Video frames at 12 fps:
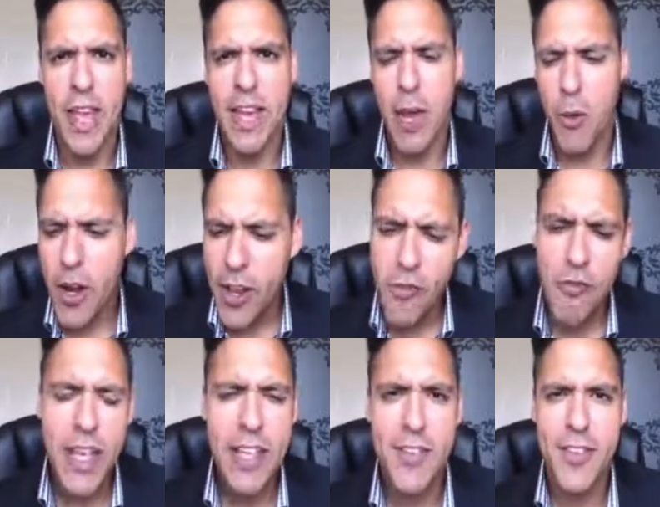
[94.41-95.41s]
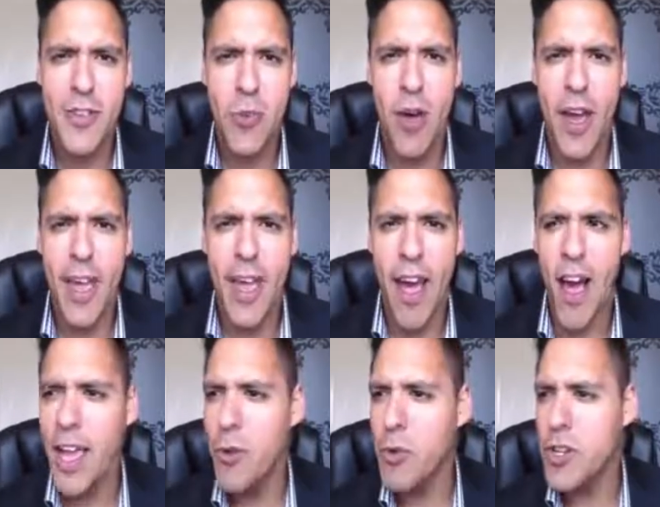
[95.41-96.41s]
Now, one of the reasons why
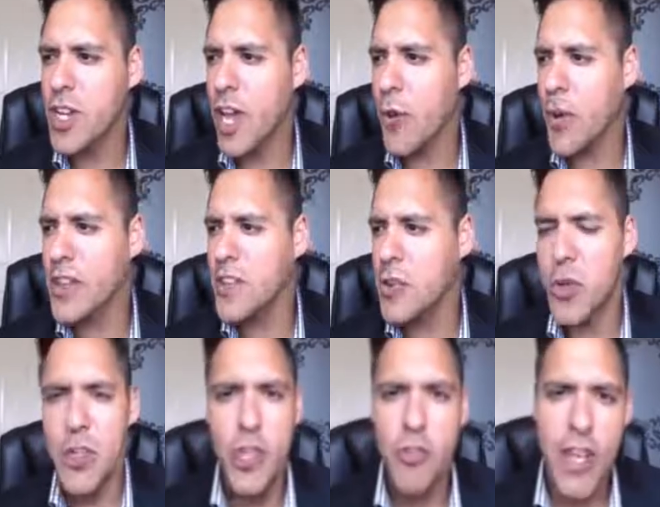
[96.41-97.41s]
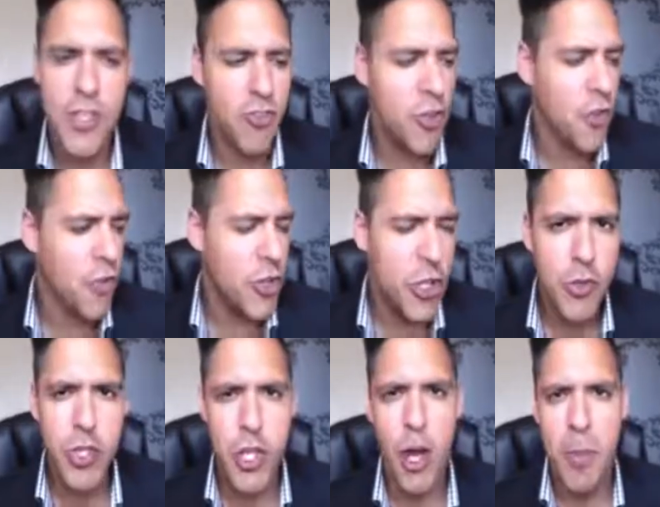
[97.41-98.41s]
I would go into a new restaurant or a new
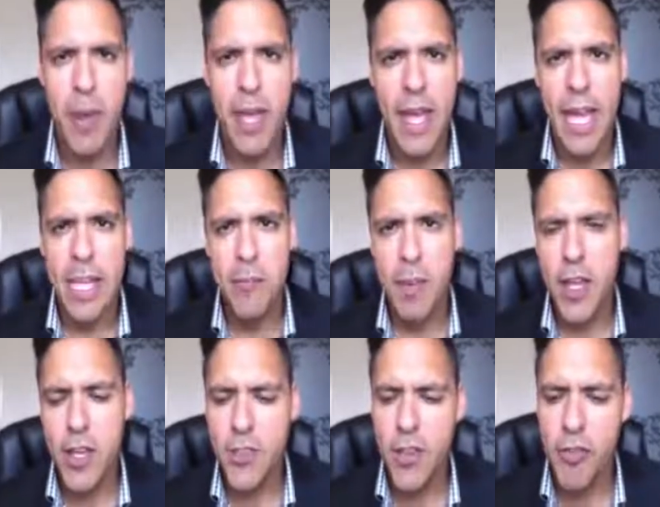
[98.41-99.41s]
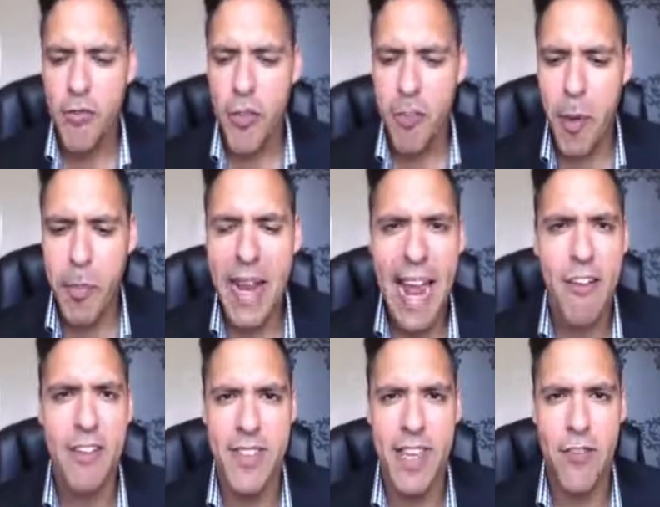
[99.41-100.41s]
shop is because of the
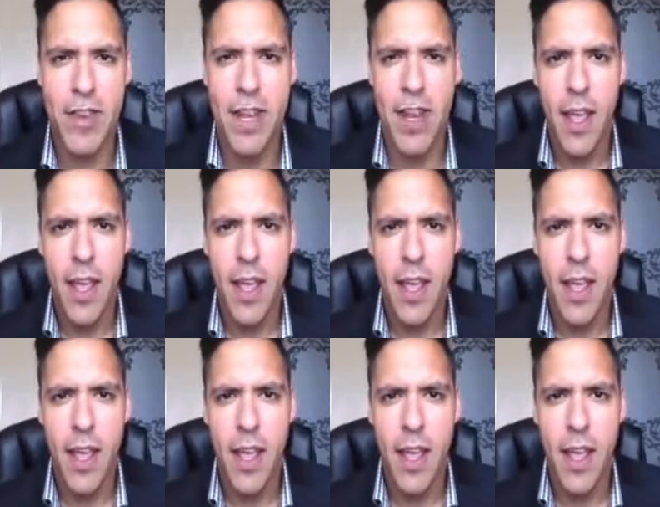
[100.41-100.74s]
popularity of it.